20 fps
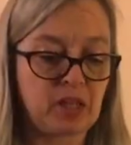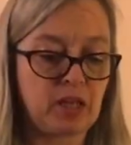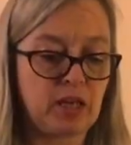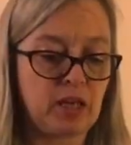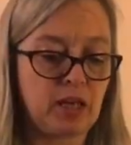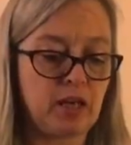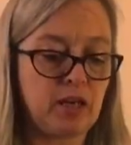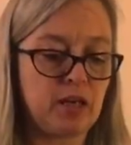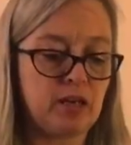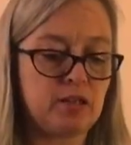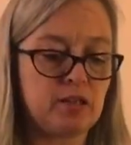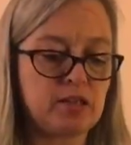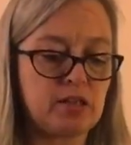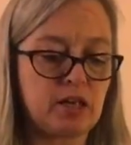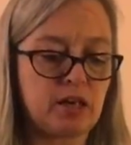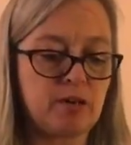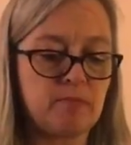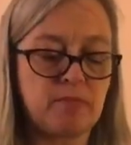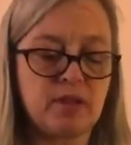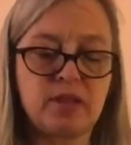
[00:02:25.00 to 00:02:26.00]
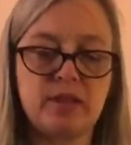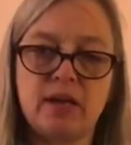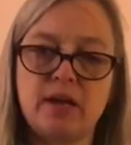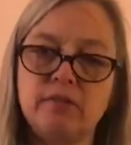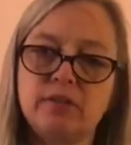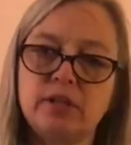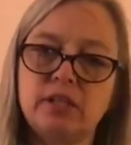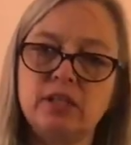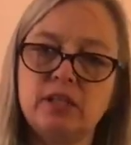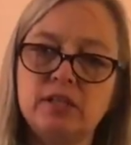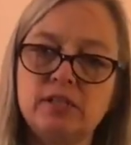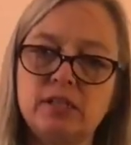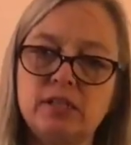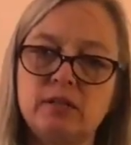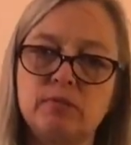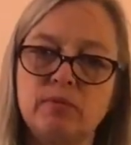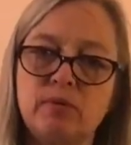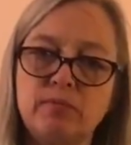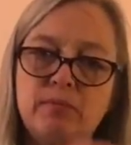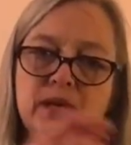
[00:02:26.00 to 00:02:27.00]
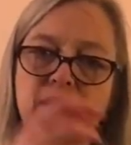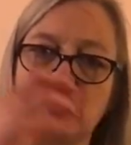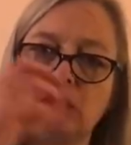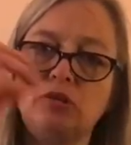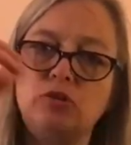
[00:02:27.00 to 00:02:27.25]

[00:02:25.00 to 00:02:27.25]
And that really is it. We're making